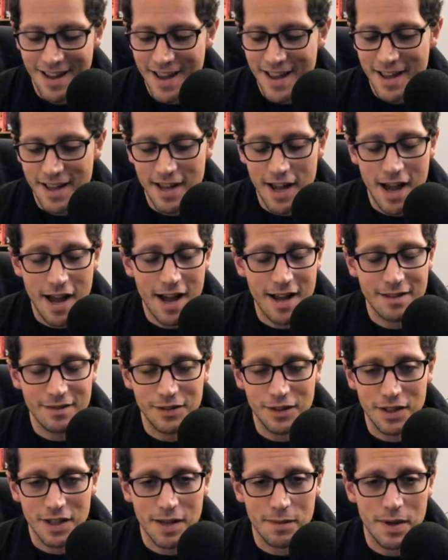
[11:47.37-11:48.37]
I'm
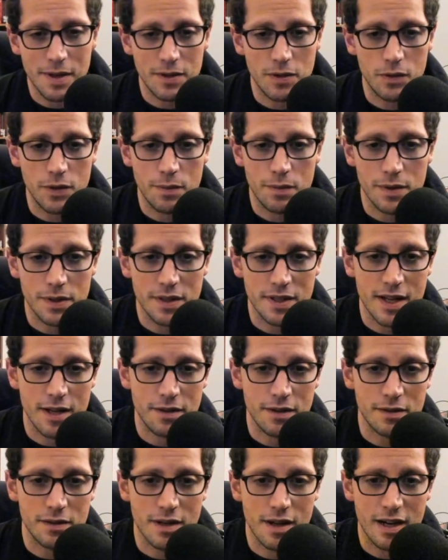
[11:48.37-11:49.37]
not the only person out
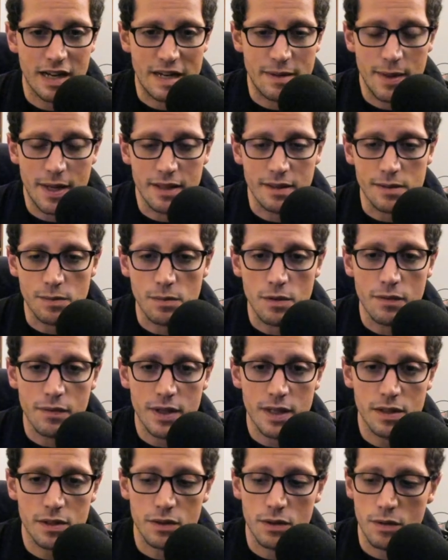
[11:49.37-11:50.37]
there talking about this
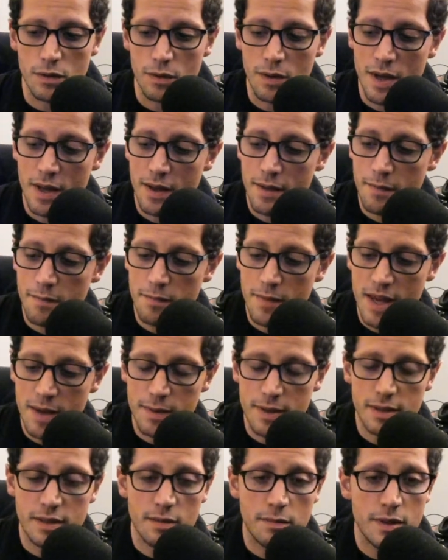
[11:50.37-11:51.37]
movie. So
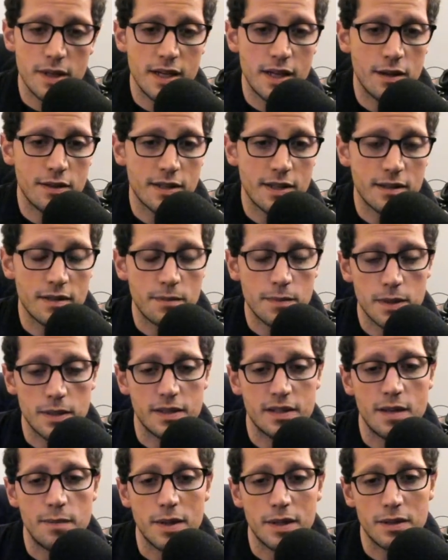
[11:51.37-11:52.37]
maybe somebody else has something to
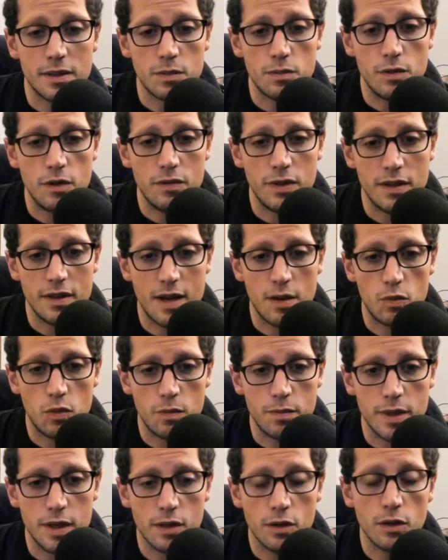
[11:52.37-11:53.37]
say about this movie that will
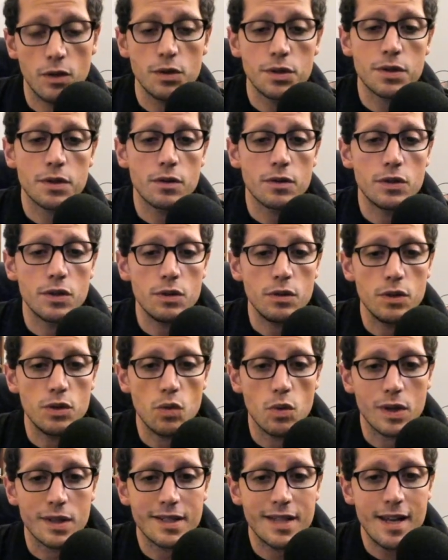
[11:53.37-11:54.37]
be closer to
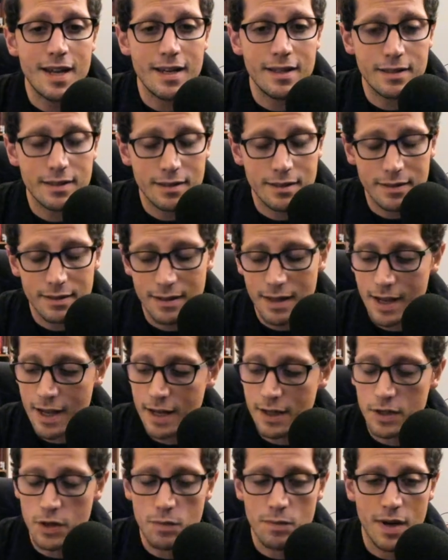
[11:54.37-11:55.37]
your taste,
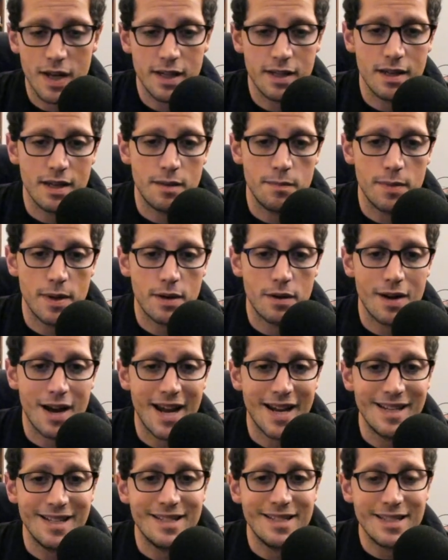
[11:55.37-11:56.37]
and you might get a better
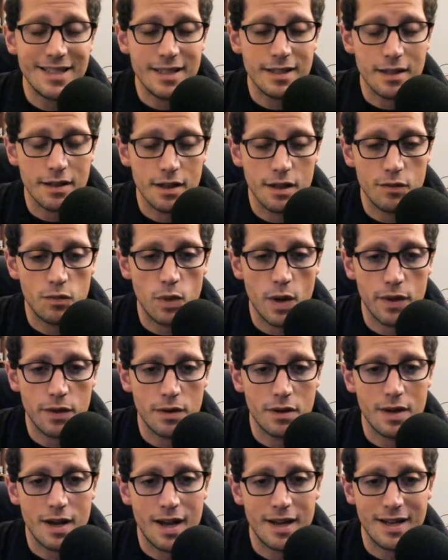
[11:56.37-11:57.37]
idea of whether
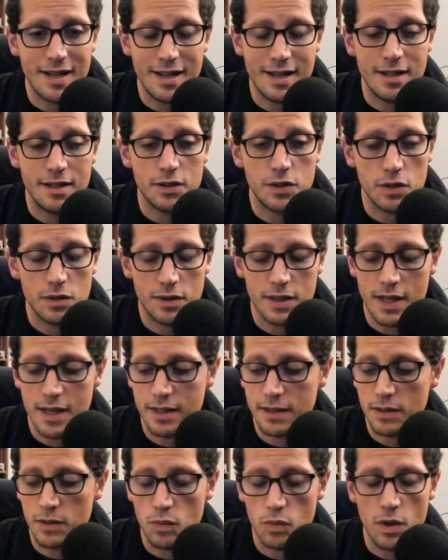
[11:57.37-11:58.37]
or not it is your
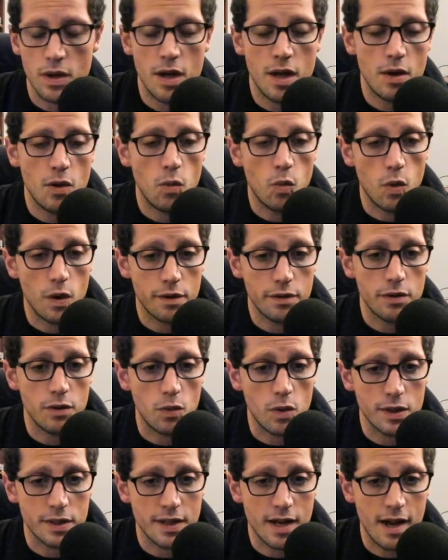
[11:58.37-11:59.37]
taste and worth
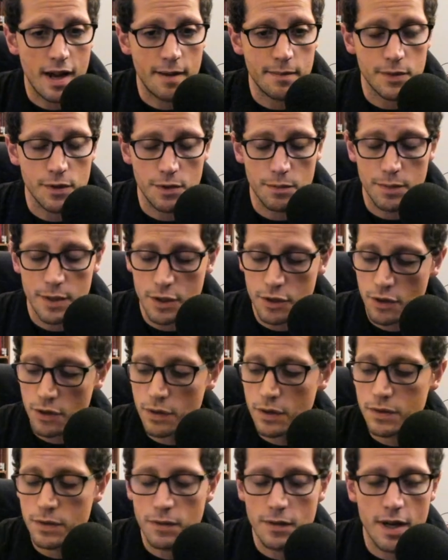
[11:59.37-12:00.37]
your time. So be sure
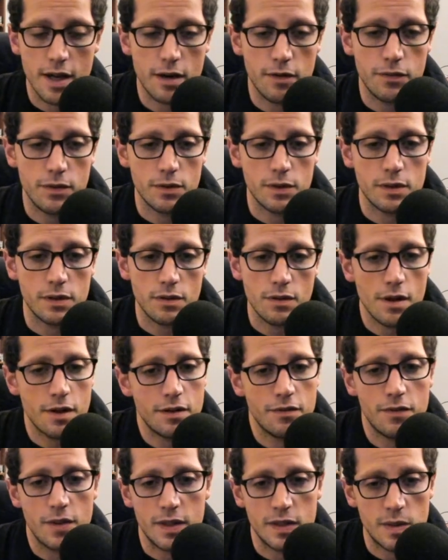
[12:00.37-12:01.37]
to do that if you're still on
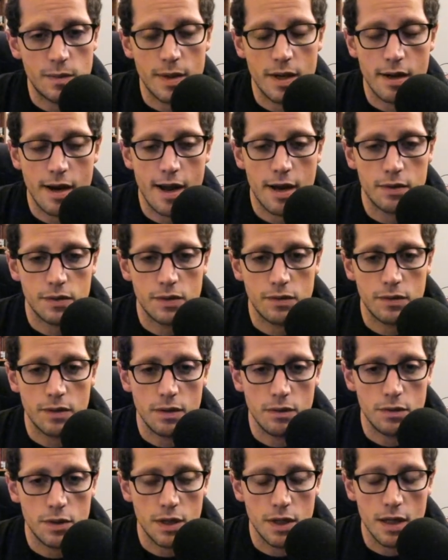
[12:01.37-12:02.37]
the fence about House of
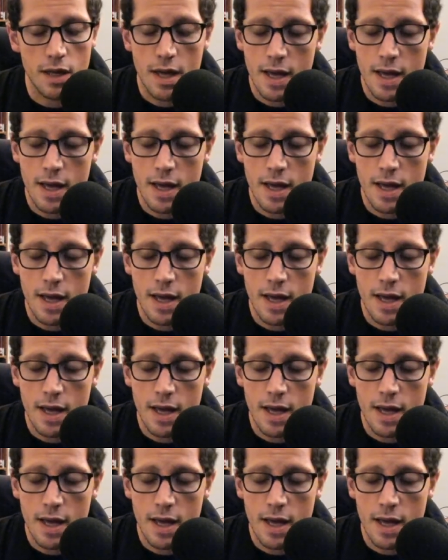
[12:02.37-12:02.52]
Gucci.